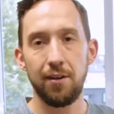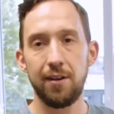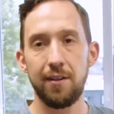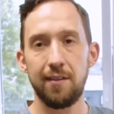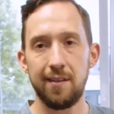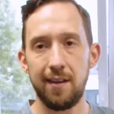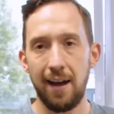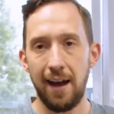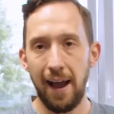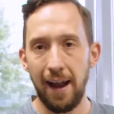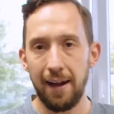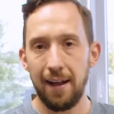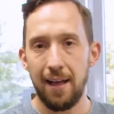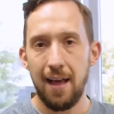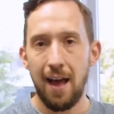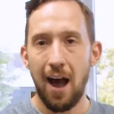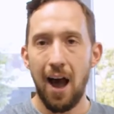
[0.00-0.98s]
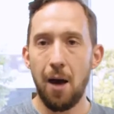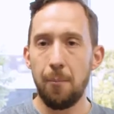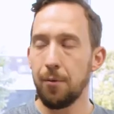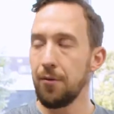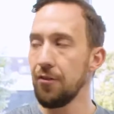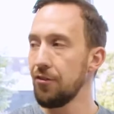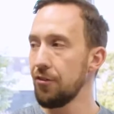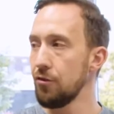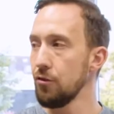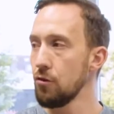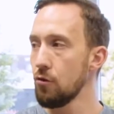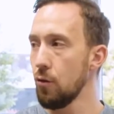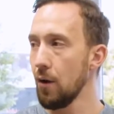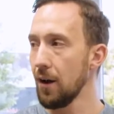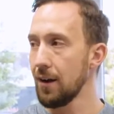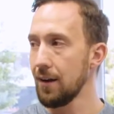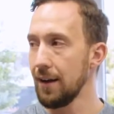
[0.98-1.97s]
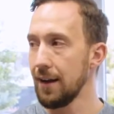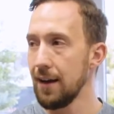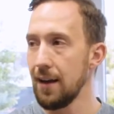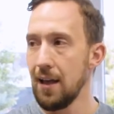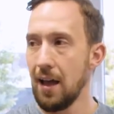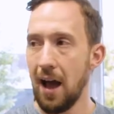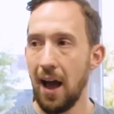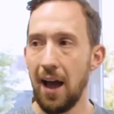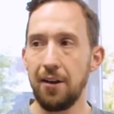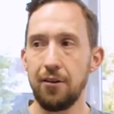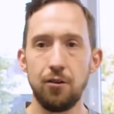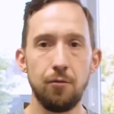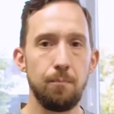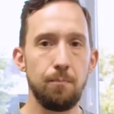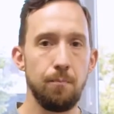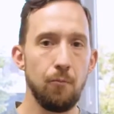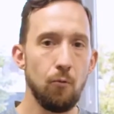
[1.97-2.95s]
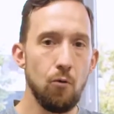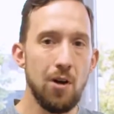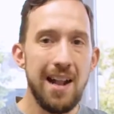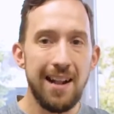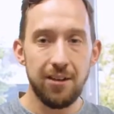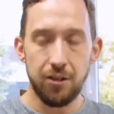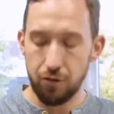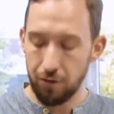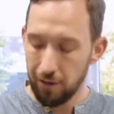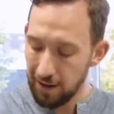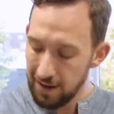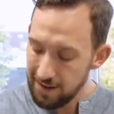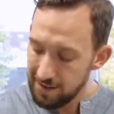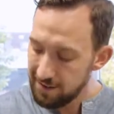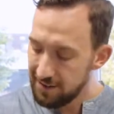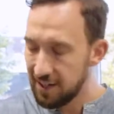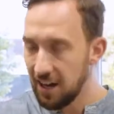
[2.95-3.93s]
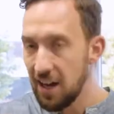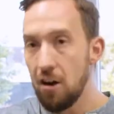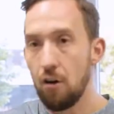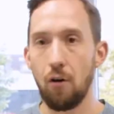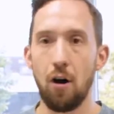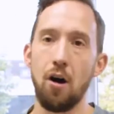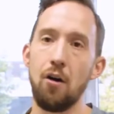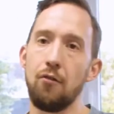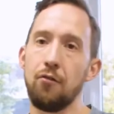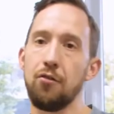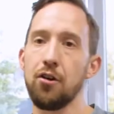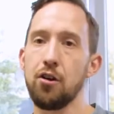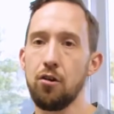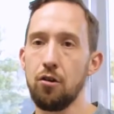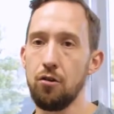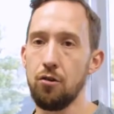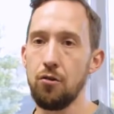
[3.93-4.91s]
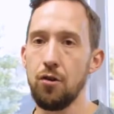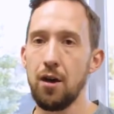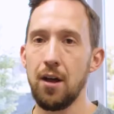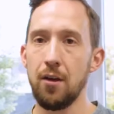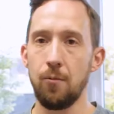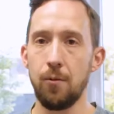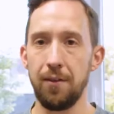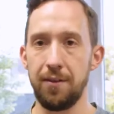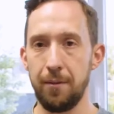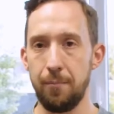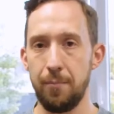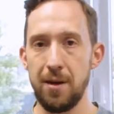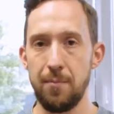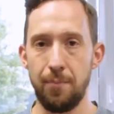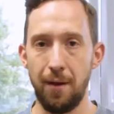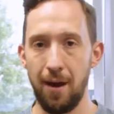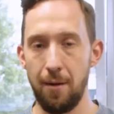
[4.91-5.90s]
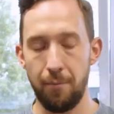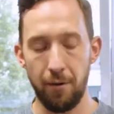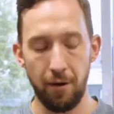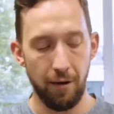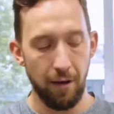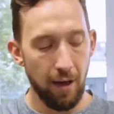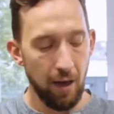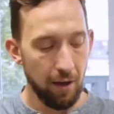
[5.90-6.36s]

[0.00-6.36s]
the design, happens too quickly, and you literally tear off the glue with the B paper.